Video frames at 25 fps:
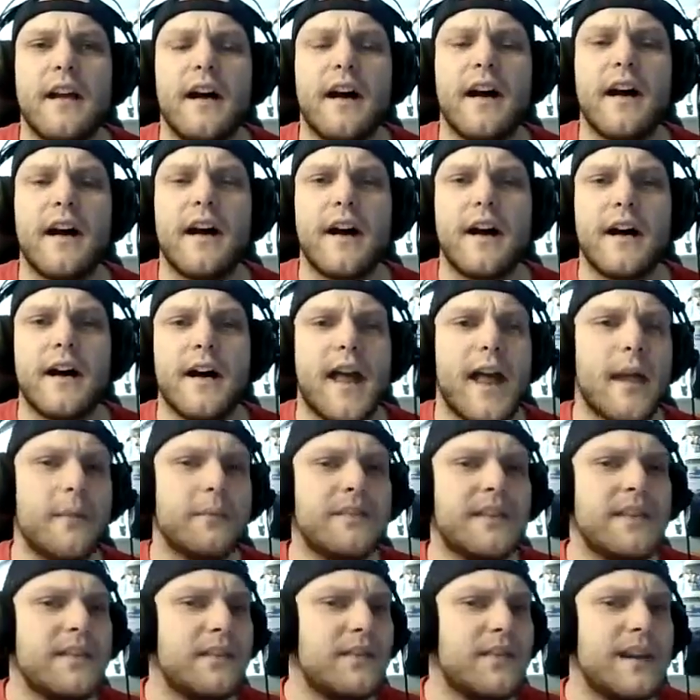
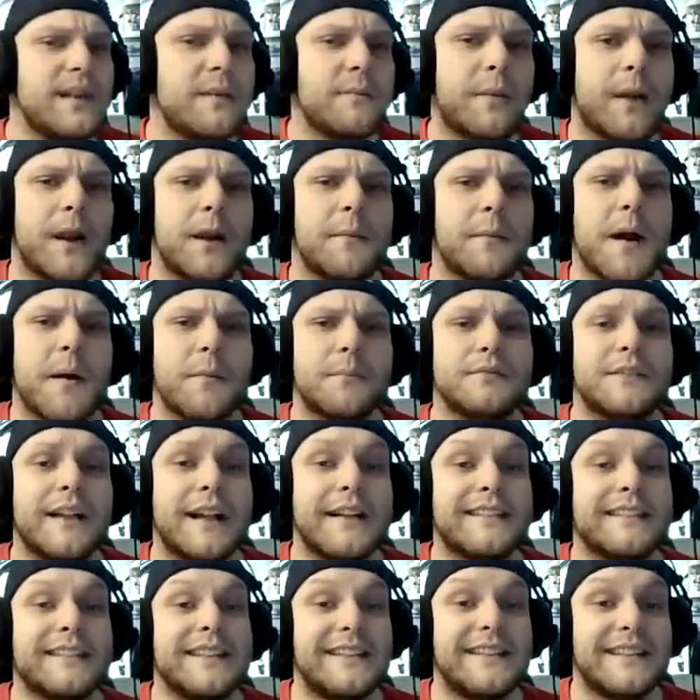MTV and Paramount
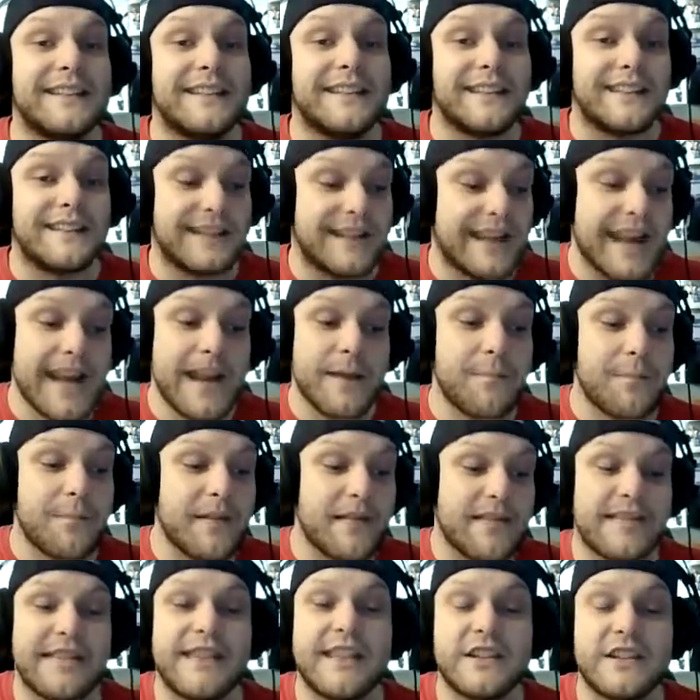Plus need to keep
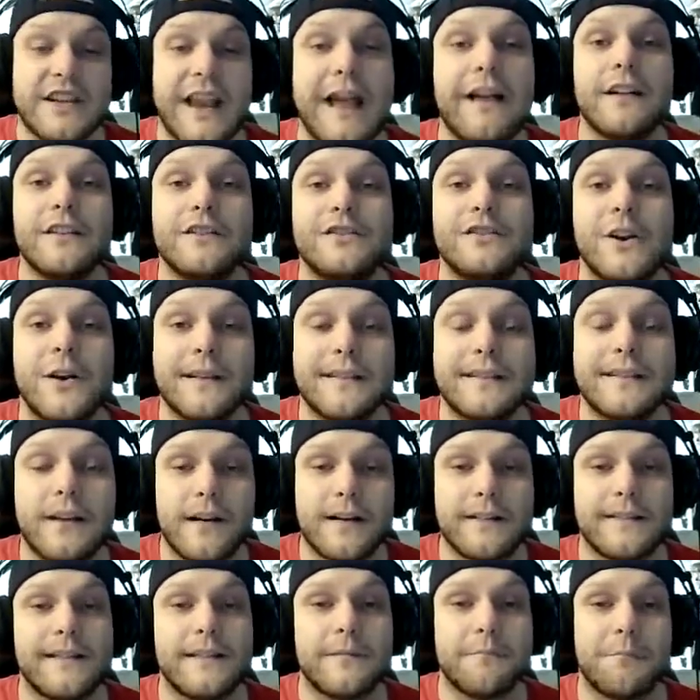the Challenge
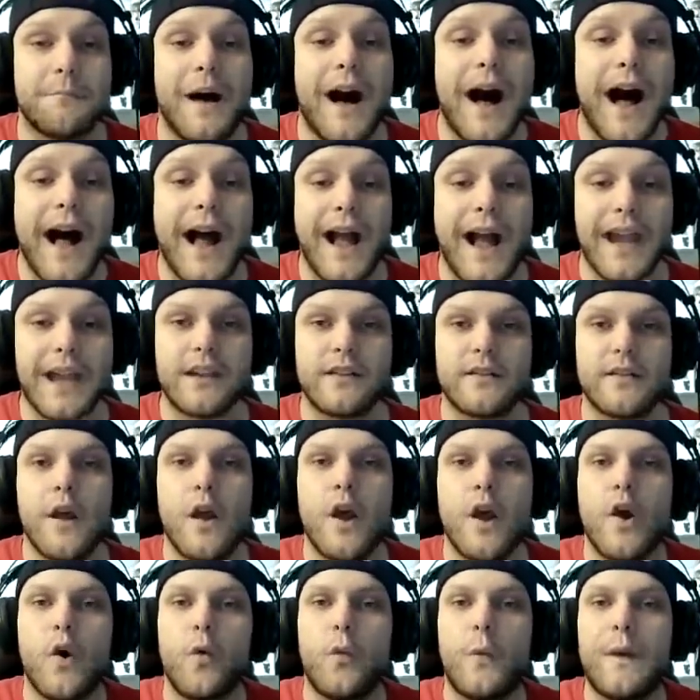All-Stars in mind
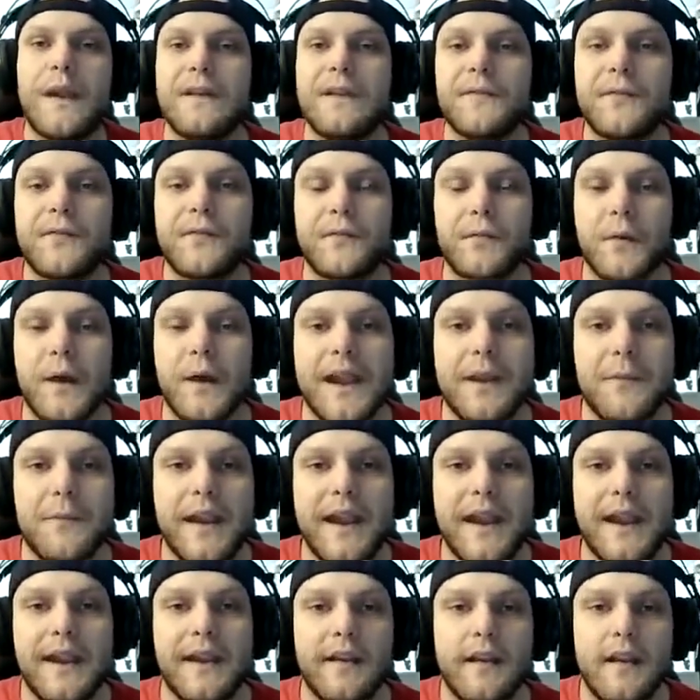when
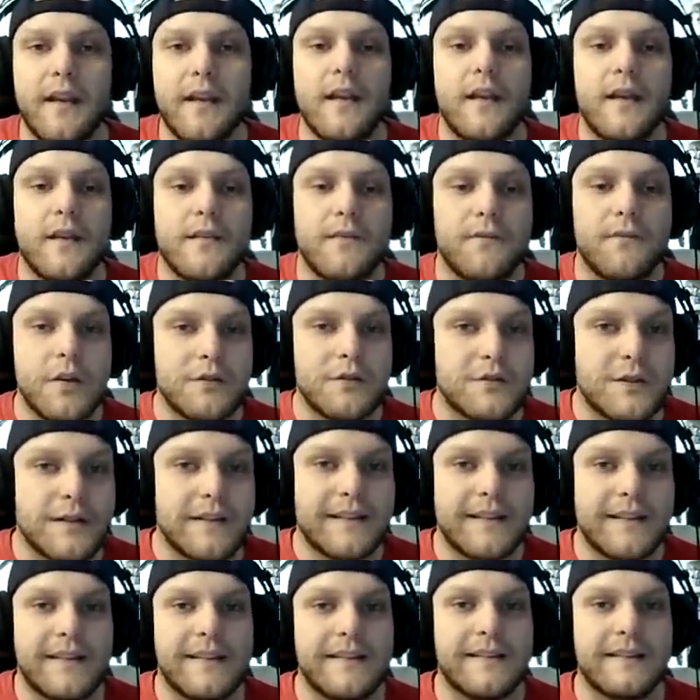framing future
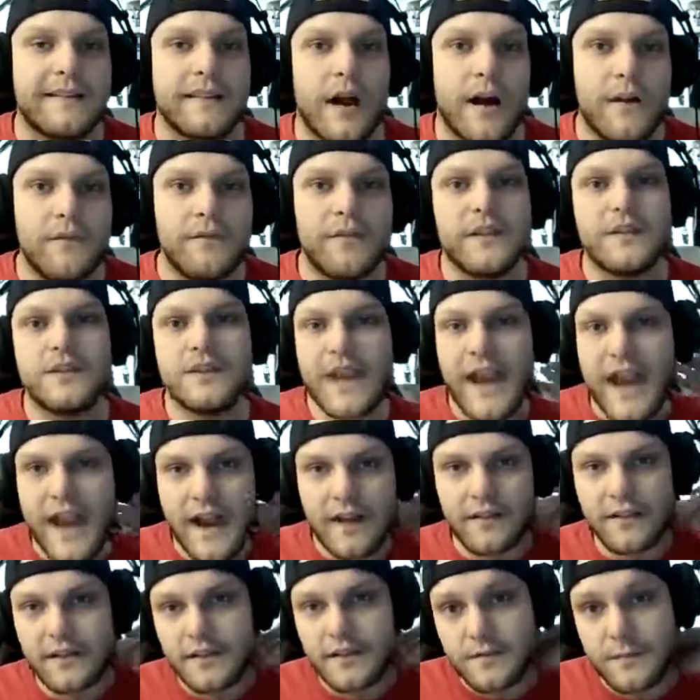seasons of the
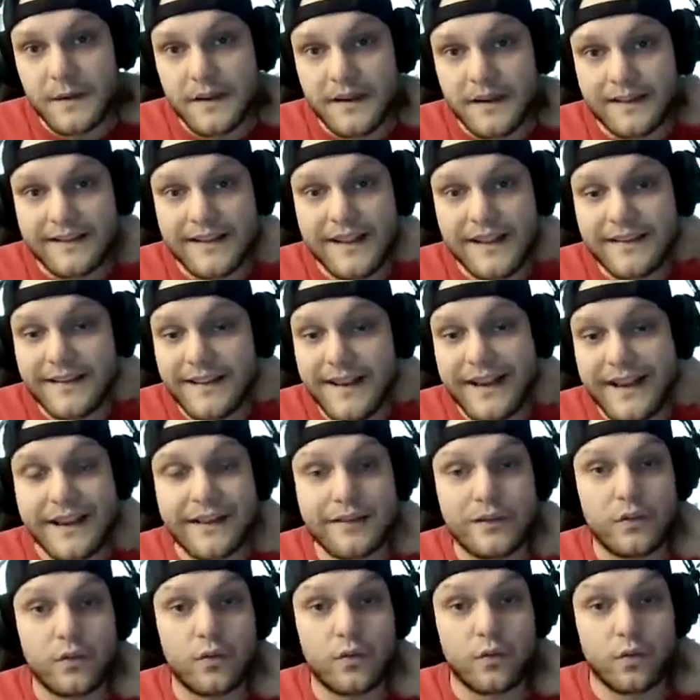Challenge, because this
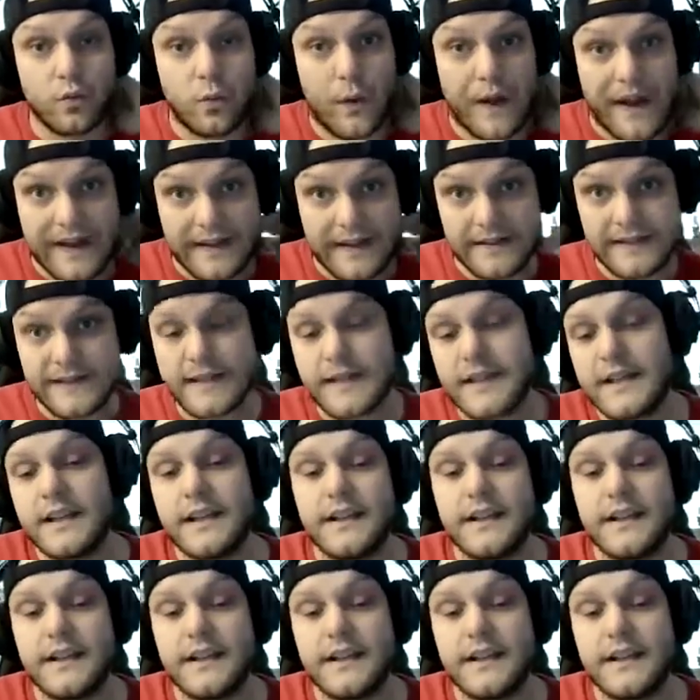is great.